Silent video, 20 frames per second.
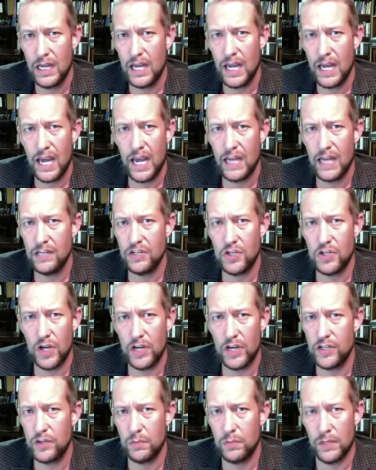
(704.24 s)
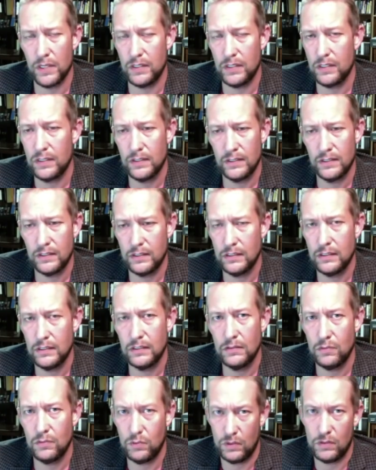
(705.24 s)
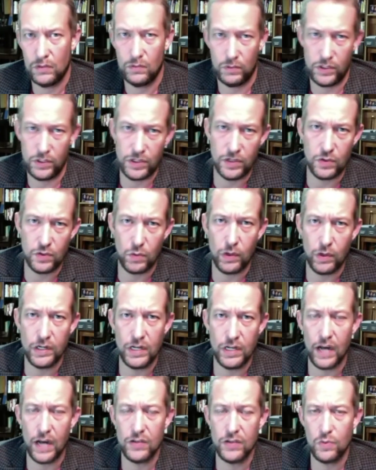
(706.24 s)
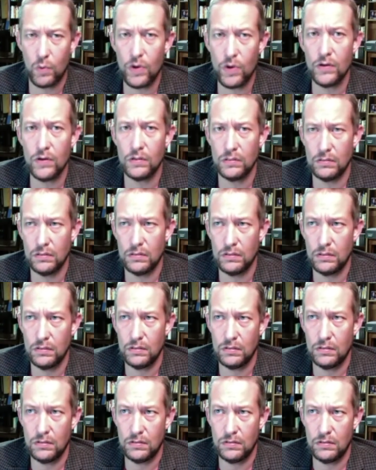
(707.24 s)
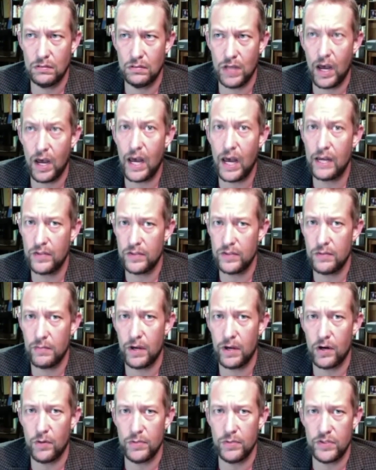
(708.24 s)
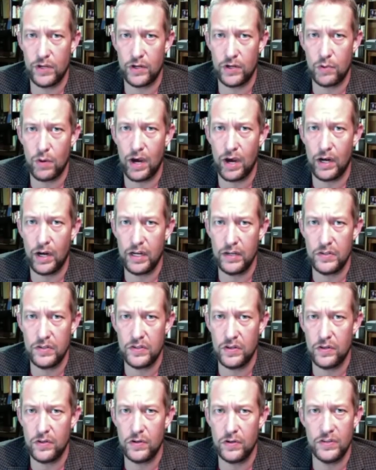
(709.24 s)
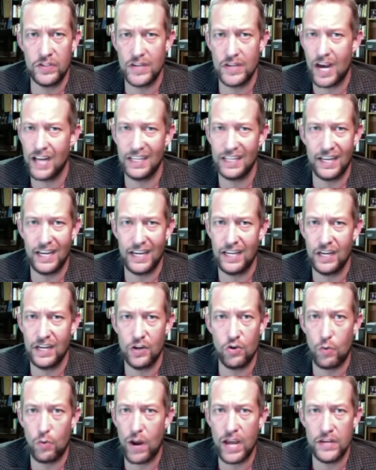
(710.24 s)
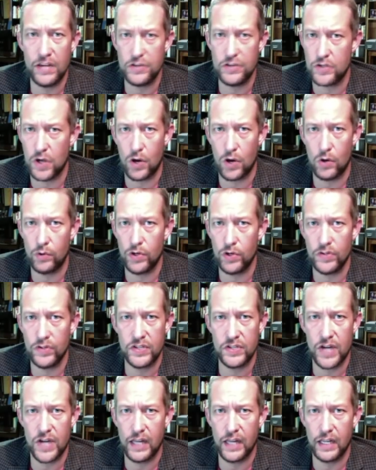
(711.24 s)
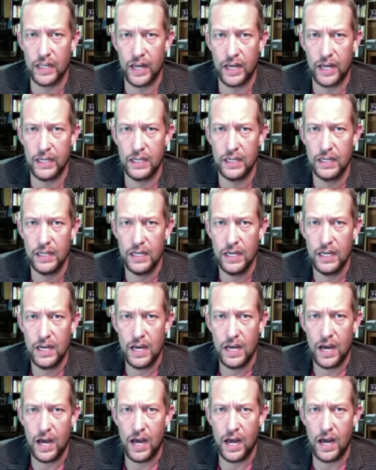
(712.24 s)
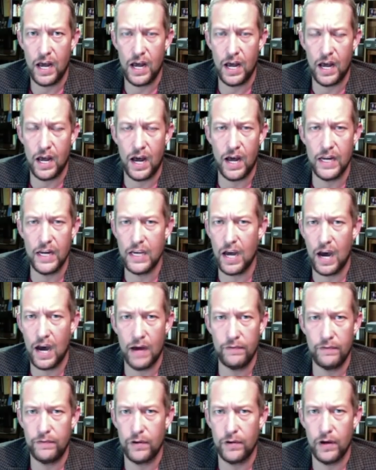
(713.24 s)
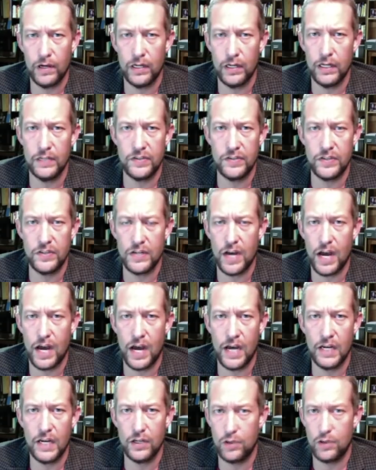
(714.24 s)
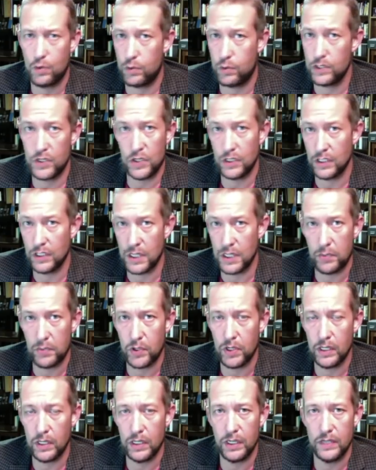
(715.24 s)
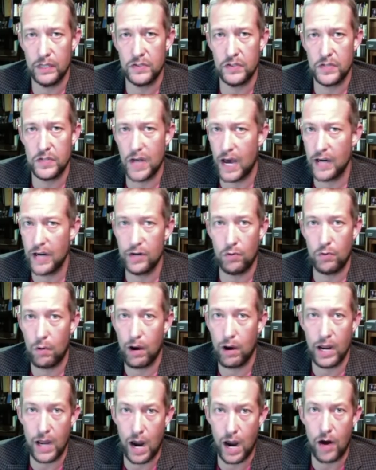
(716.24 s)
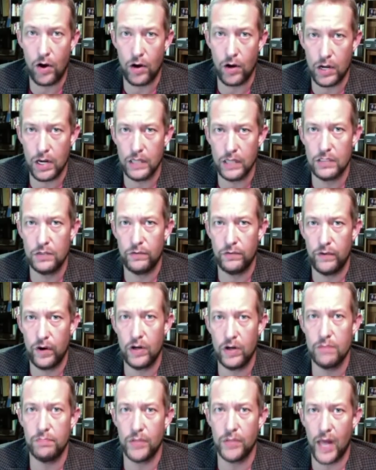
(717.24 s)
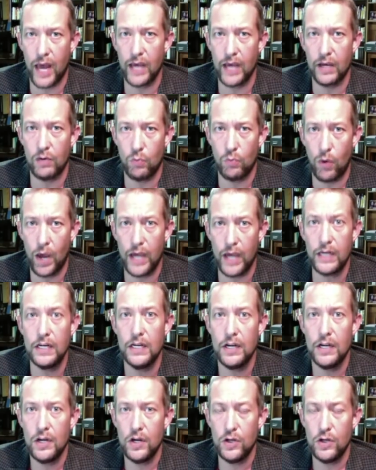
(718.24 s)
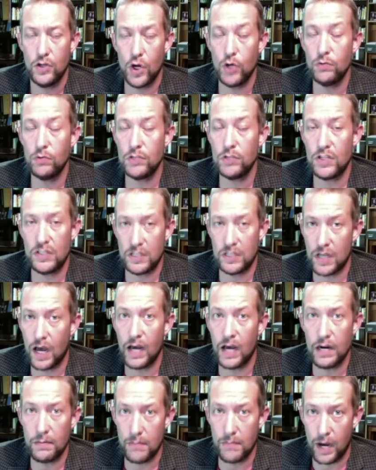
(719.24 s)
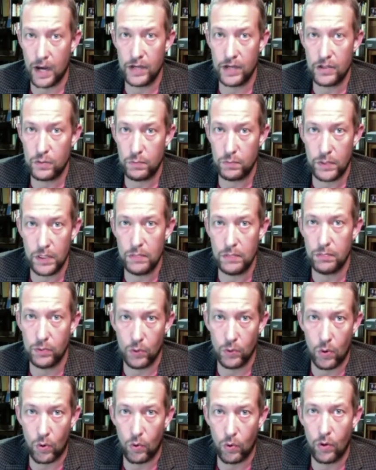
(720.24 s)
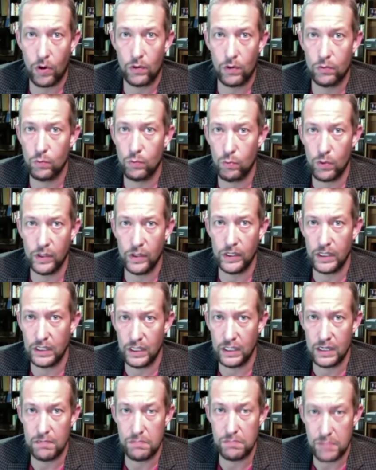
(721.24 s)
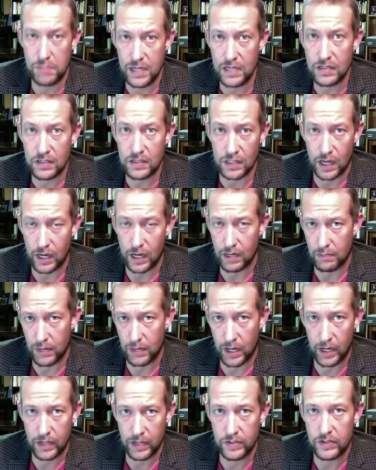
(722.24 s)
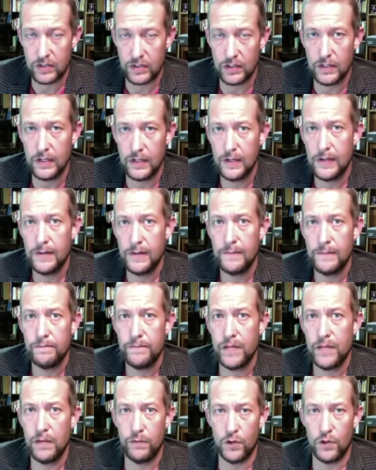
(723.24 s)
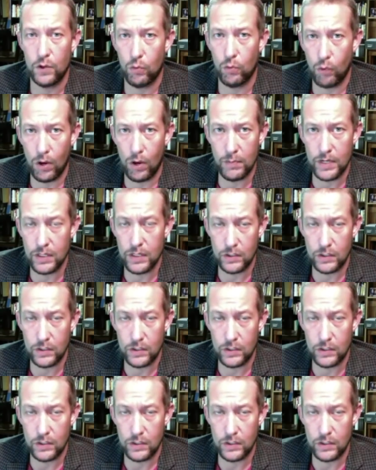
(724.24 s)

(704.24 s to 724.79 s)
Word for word: and judgment, which is what God's word does about homosexuality. So it's not like a gray zone. It's not like adiaphora. It's not Christian liberty. It's not a gray area. It's very black and white. Don't sodomize people or willingly be sodomized. If you're a woman,